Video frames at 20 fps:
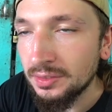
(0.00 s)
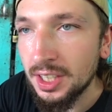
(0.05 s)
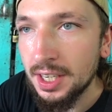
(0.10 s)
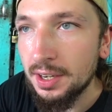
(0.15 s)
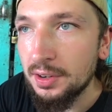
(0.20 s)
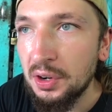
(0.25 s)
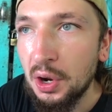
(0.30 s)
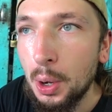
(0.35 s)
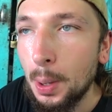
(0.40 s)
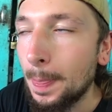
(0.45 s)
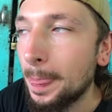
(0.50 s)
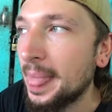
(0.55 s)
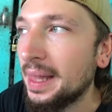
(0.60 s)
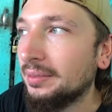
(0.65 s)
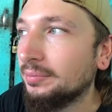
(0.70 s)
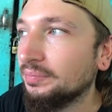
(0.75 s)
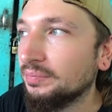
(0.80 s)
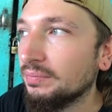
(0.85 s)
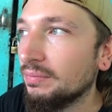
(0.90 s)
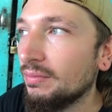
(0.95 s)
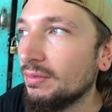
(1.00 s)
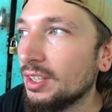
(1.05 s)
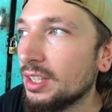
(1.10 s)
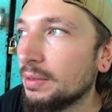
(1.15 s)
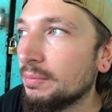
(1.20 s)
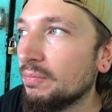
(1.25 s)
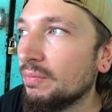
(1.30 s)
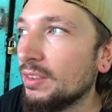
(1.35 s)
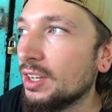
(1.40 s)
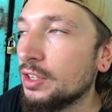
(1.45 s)
Yeah, not,
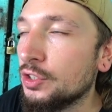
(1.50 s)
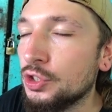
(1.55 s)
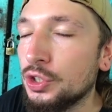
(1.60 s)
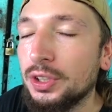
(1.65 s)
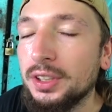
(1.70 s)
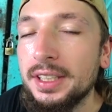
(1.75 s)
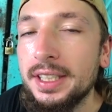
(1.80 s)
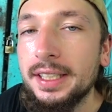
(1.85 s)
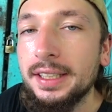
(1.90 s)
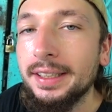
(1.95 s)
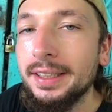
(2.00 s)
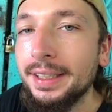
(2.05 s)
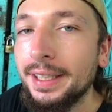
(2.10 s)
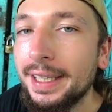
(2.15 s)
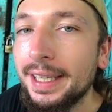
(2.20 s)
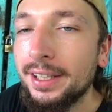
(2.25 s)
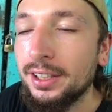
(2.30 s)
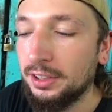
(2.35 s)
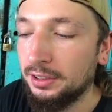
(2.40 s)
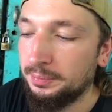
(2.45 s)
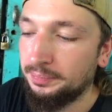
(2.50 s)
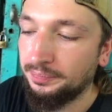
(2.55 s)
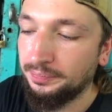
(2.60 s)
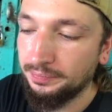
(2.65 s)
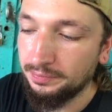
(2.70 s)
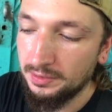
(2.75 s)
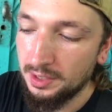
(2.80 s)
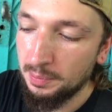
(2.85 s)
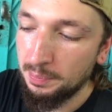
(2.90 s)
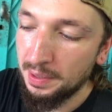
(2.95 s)
there's only a little
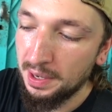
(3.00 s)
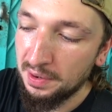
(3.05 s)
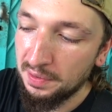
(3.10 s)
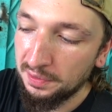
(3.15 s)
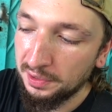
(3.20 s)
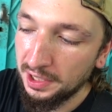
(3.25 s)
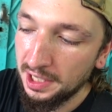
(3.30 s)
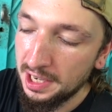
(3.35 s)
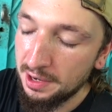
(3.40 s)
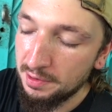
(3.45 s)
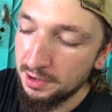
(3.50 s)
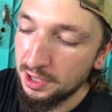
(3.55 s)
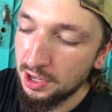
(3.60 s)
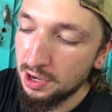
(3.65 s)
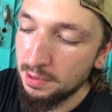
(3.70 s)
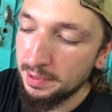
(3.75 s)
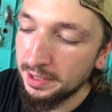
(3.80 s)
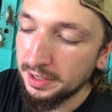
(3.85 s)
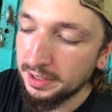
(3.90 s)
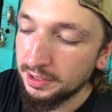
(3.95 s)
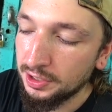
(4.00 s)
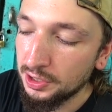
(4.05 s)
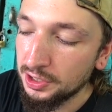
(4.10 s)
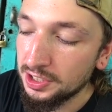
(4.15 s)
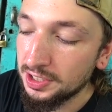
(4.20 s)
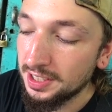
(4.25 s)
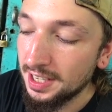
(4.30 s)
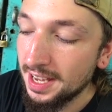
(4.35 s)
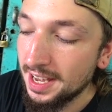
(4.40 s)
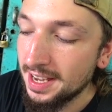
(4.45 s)
bit of flavour in there, but it
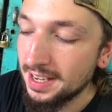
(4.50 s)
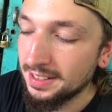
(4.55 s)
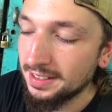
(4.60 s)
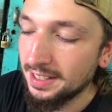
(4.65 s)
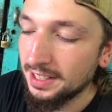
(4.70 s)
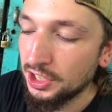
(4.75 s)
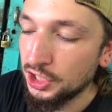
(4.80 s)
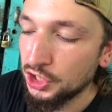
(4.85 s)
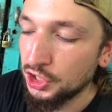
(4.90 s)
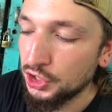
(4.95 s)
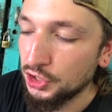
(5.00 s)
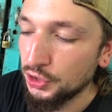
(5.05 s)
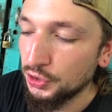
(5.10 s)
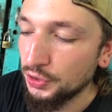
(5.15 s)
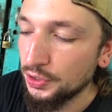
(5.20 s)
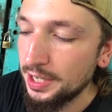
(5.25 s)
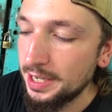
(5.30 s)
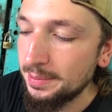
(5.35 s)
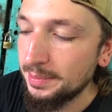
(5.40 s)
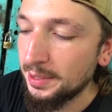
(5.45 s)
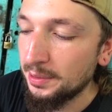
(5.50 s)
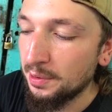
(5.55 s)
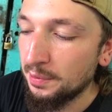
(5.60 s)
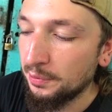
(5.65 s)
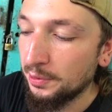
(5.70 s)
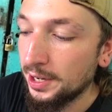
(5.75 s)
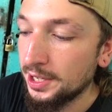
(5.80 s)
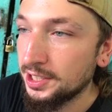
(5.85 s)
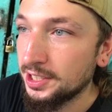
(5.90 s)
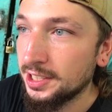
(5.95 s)
does taste extremely
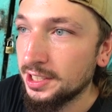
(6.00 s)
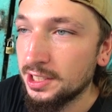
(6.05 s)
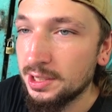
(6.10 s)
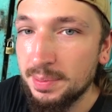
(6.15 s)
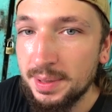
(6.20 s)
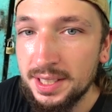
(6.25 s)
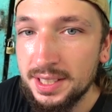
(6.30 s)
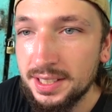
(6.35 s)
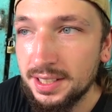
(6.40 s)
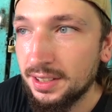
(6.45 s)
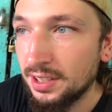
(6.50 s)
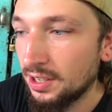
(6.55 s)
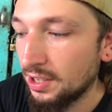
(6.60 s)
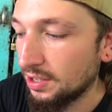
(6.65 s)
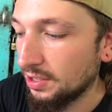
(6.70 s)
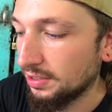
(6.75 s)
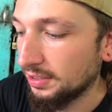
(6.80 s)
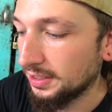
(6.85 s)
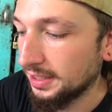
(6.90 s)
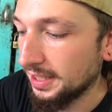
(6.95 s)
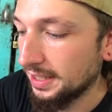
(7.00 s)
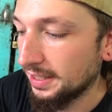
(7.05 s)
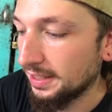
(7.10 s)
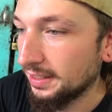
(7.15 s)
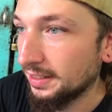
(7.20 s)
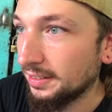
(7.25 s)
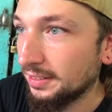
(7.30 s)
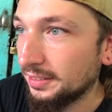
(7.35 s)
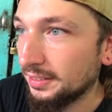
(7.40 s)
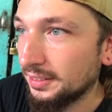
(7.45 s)
refreshing, especially on a hot day.